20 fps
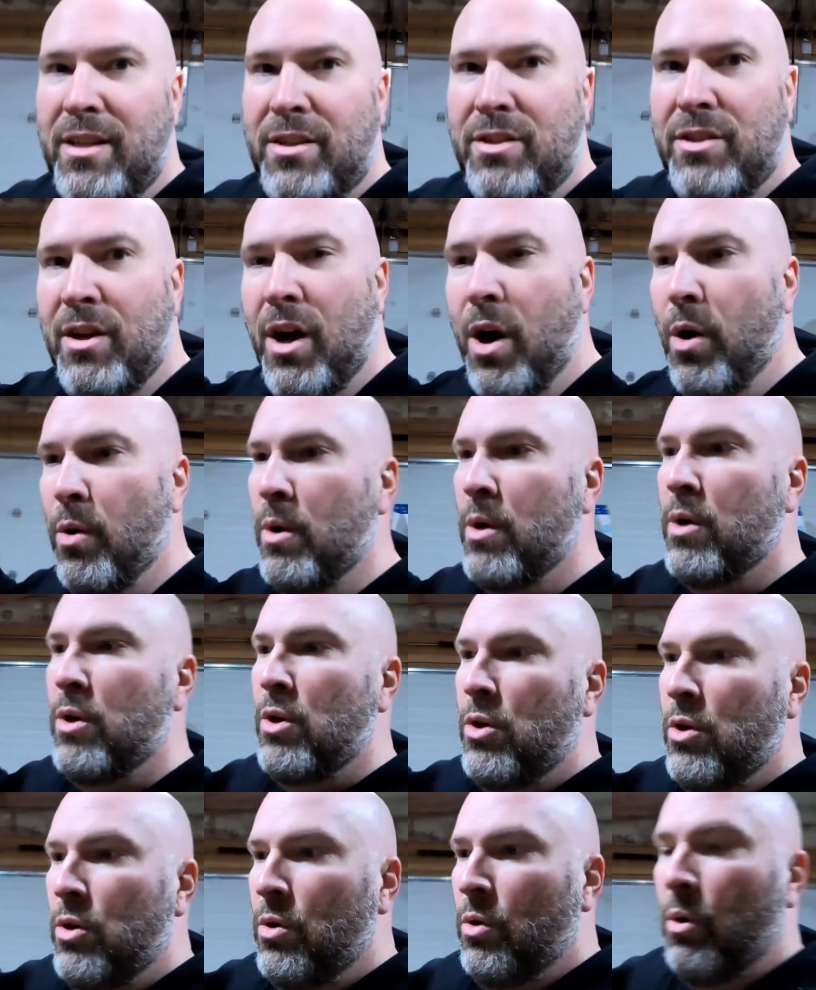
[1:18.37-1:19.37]
So
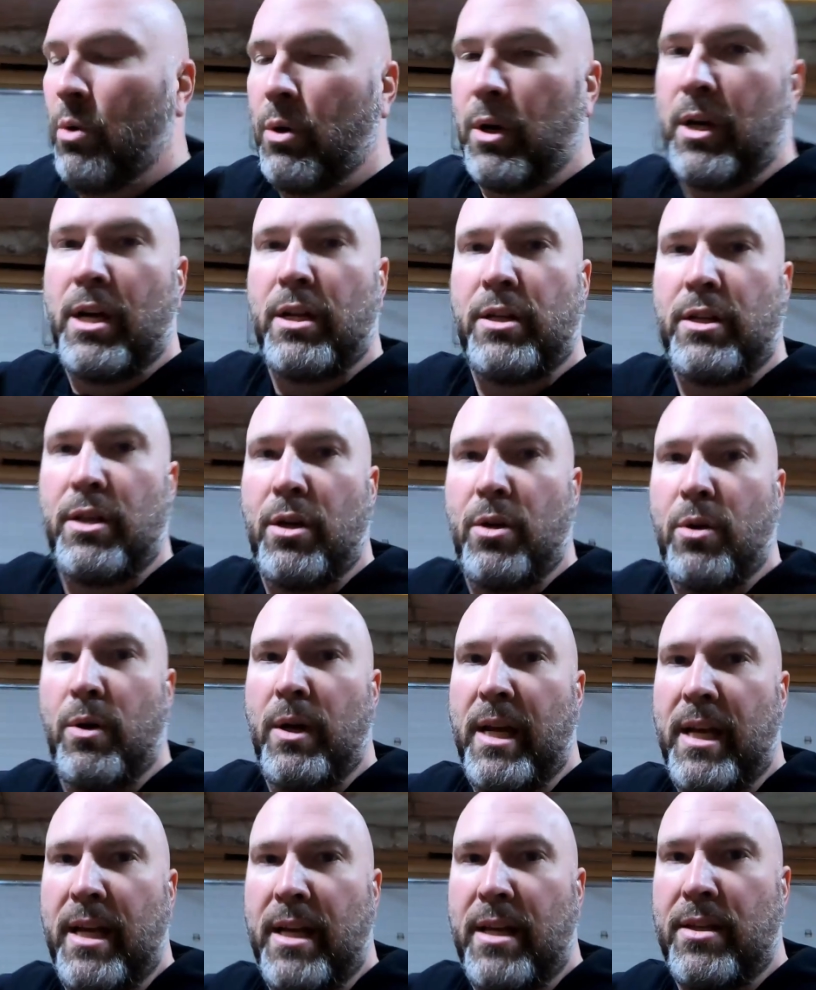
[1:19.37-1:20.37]
what we're gonna do
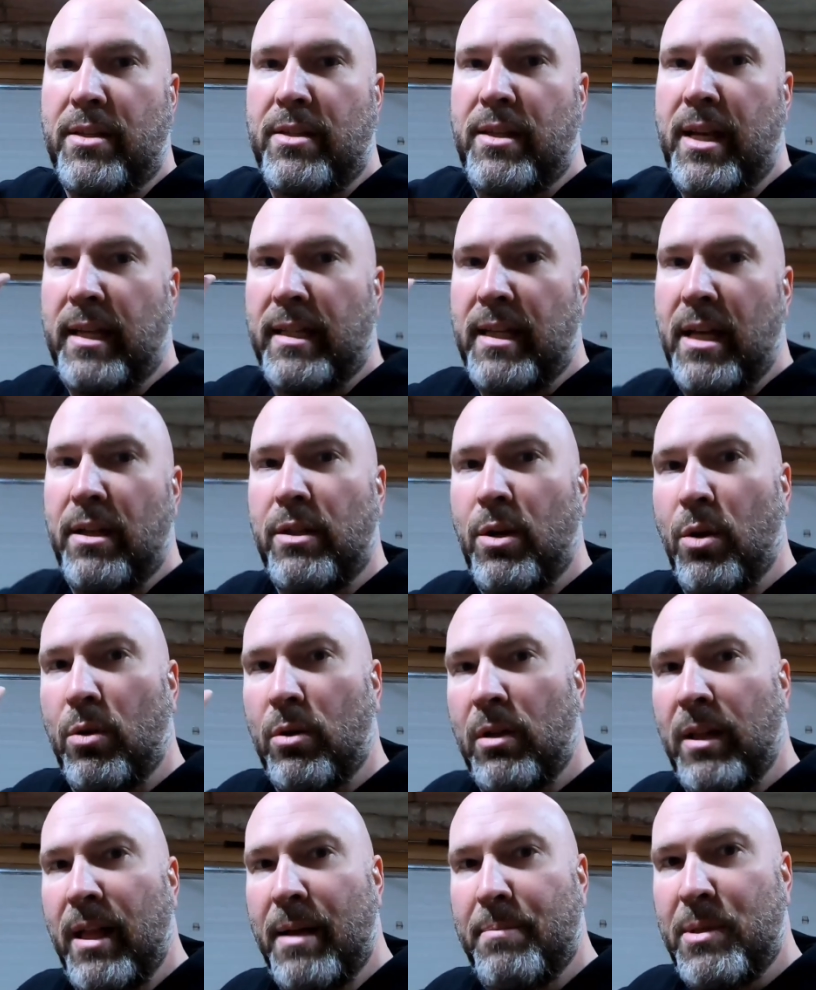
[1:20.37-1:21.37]
is take down the old
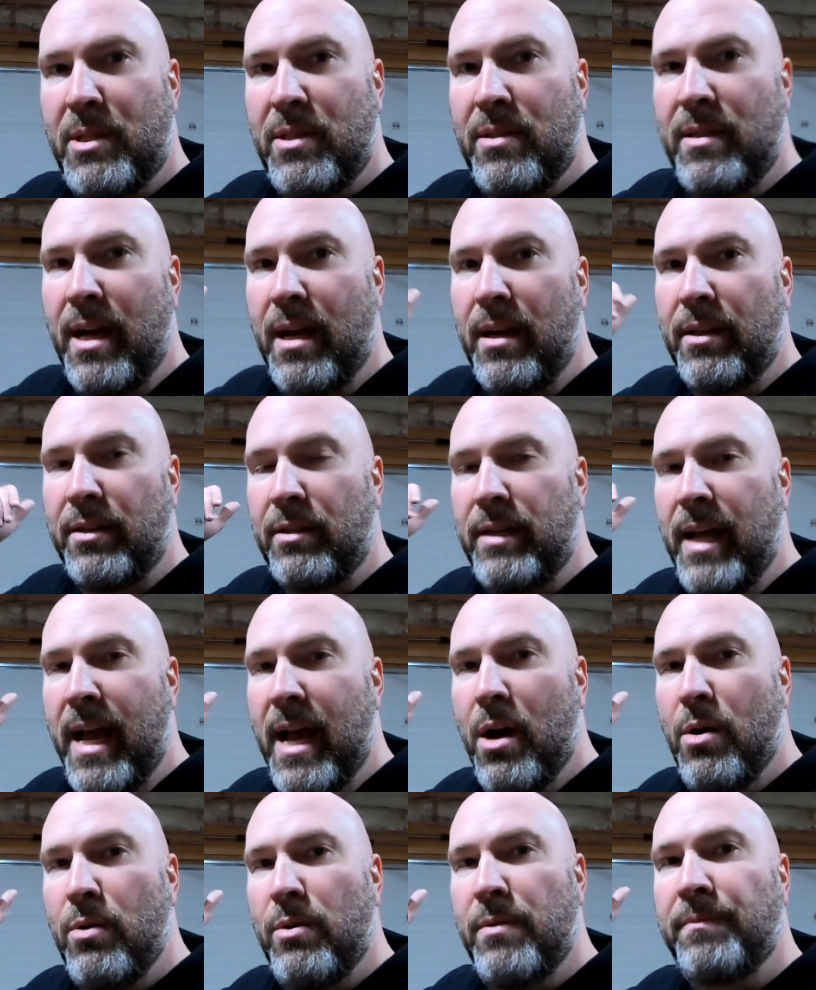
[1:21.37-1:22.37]
clips now that they're
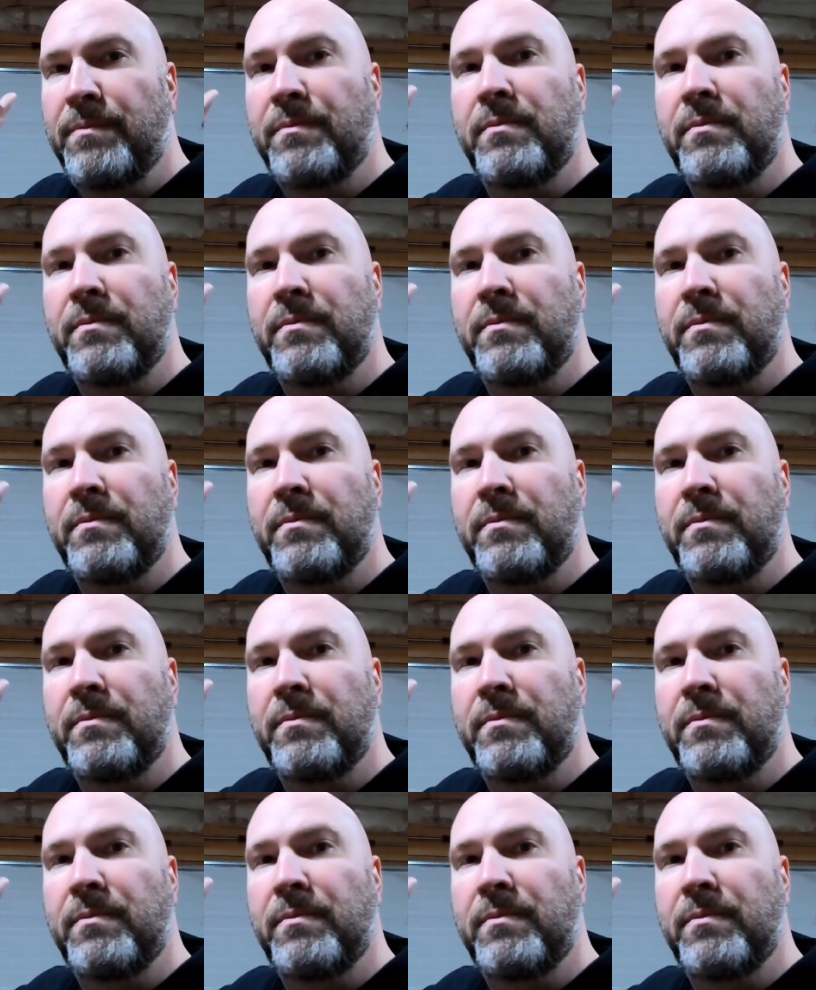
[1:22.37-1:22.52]
down,